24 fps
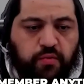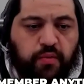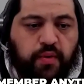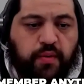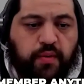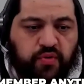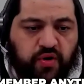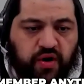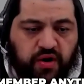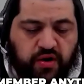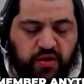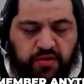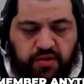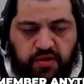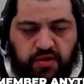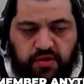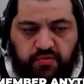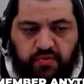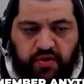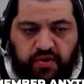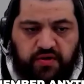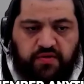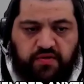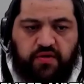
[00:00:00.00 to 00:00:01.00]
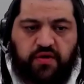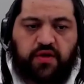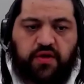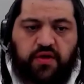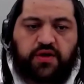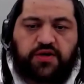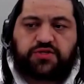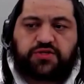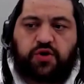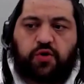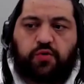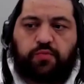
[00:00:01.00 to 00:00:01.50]
remember anything, right?
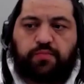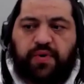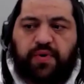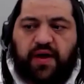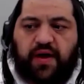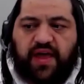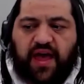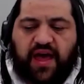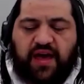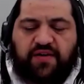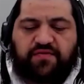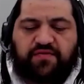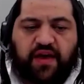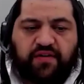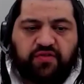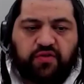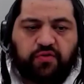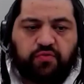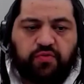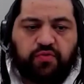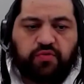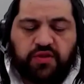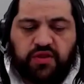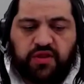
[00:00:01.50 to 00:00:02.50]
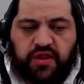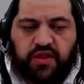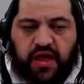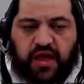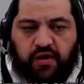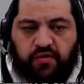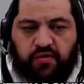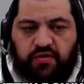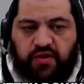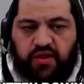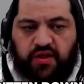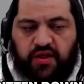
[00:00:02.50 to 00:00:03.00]
So by having everything written
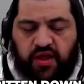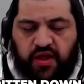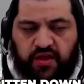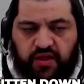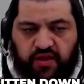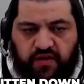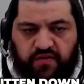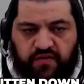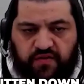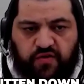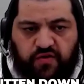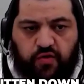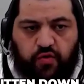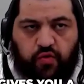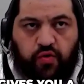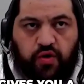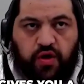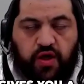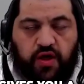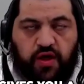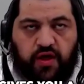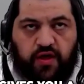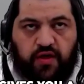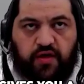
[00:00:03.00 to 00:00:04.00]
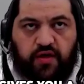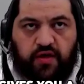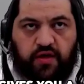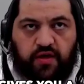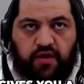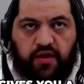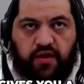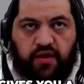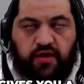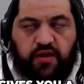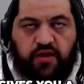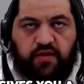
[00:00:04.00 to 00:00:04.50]
down, it gives you
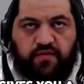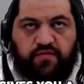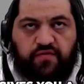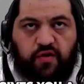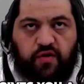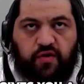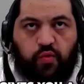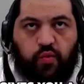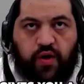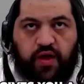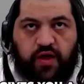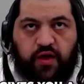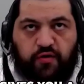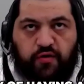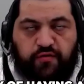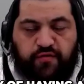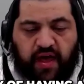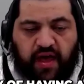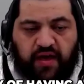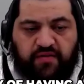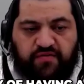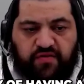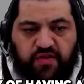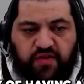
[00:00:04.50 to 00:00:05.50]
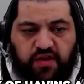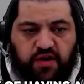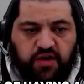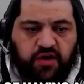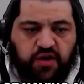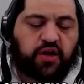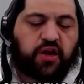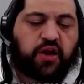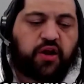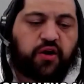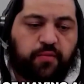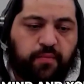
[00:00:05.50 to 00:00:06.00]
a way of having a
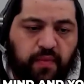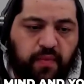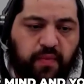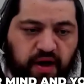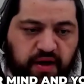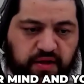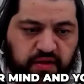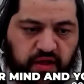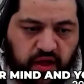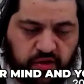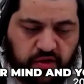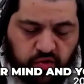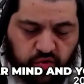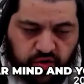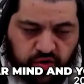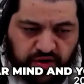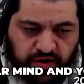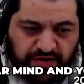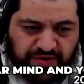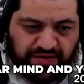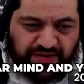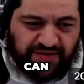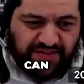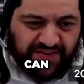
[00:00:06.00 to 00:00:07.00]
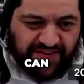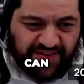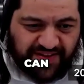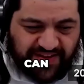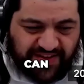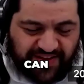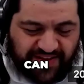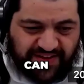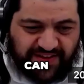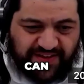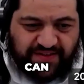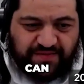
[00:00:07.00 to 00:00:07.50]
clear mind, and you can
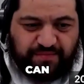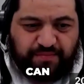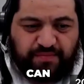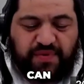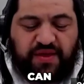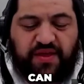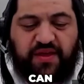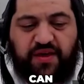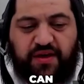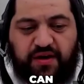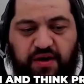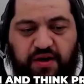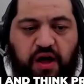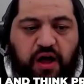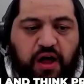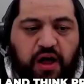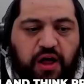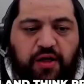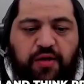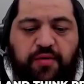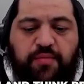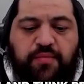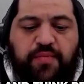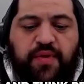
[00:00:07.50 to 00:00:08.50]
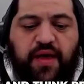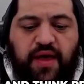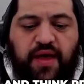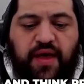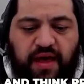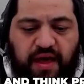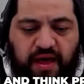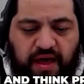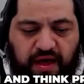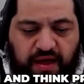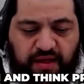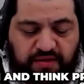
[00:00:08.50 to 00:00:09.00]
be calm
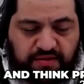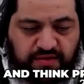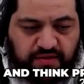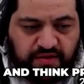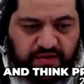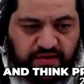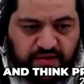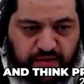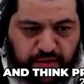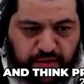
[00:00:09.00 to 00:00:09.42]
and